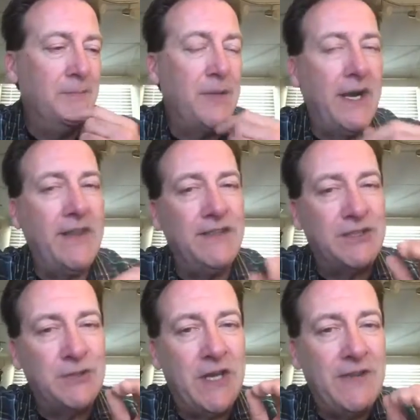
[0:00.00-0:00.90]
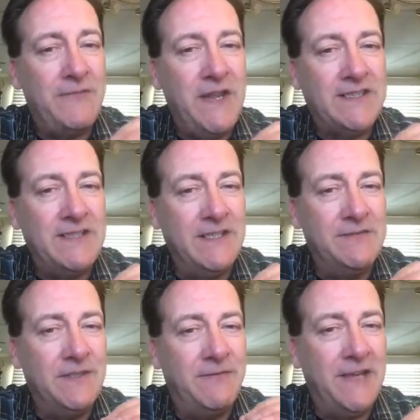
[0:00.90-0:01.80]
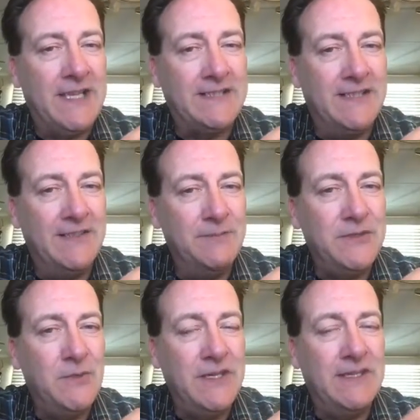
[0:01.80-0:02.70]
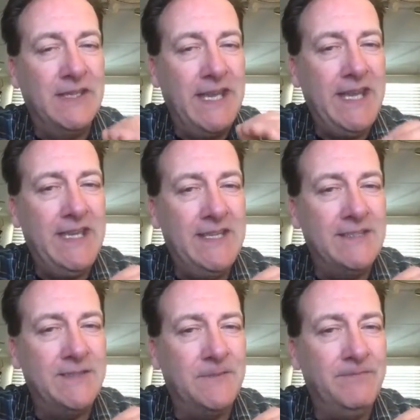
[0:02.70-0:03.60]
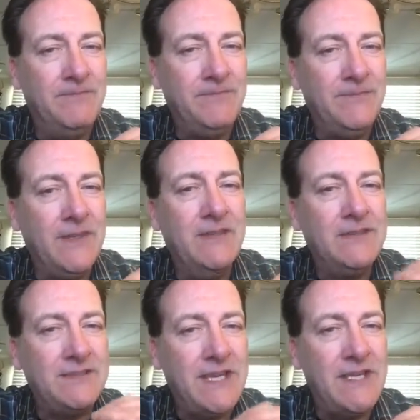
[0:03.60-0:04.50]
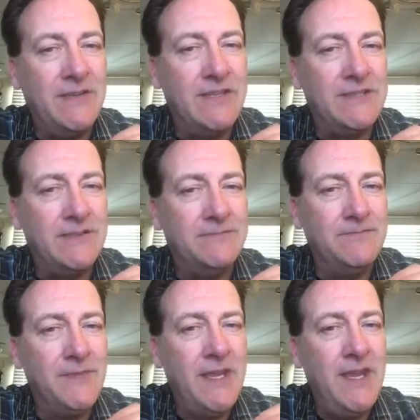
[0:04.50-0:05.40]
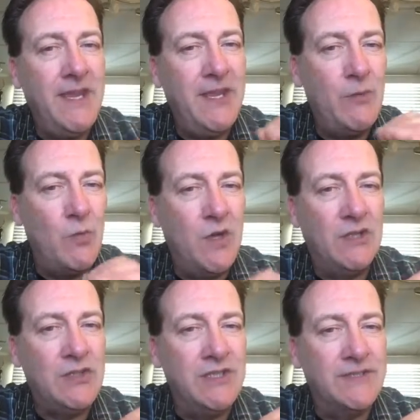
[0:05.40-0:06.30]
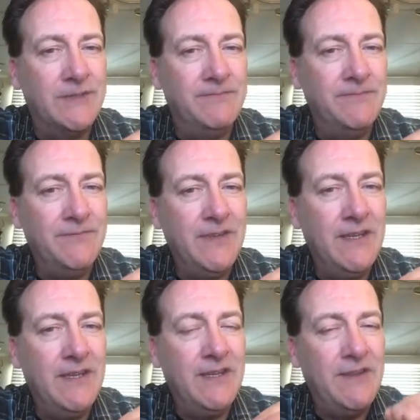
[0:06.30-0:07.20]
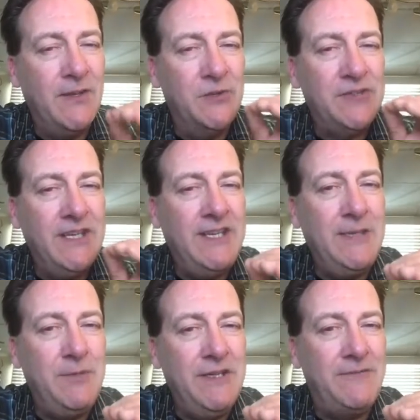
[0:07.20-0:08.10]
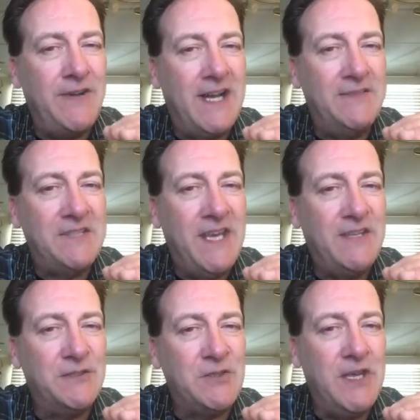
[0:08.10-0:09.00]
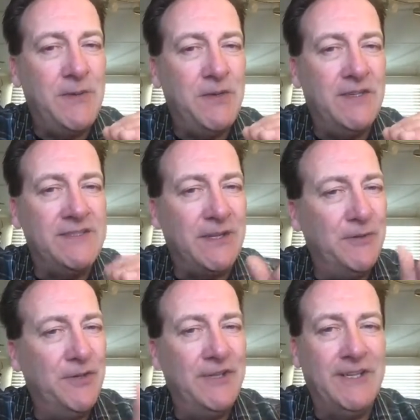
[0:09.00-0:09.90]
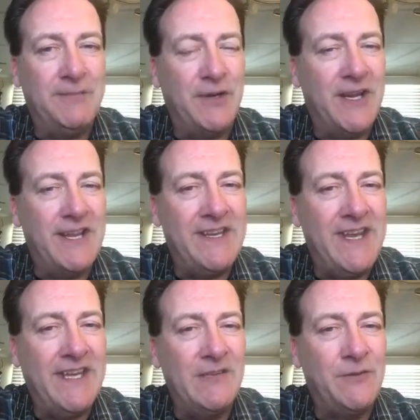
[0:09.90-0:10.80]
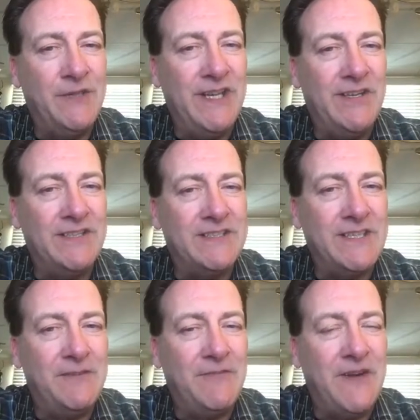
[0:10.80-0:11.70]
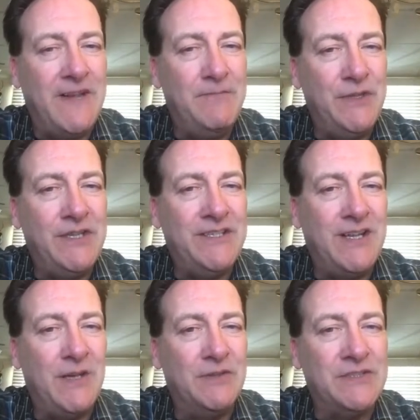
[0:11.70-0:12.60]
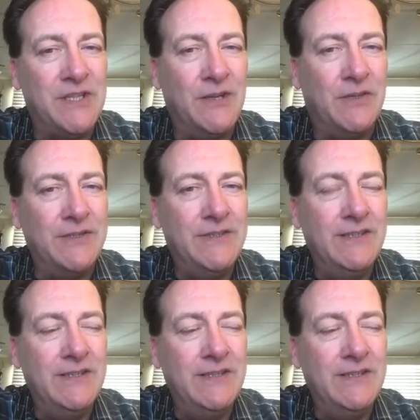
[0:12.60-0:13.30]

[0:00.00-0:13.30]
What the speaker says: Part of the trifecta of deflecta between Leahyism, Sanderism, and Welchism, those EB5 scandal champions that really brought a negative $375 million result,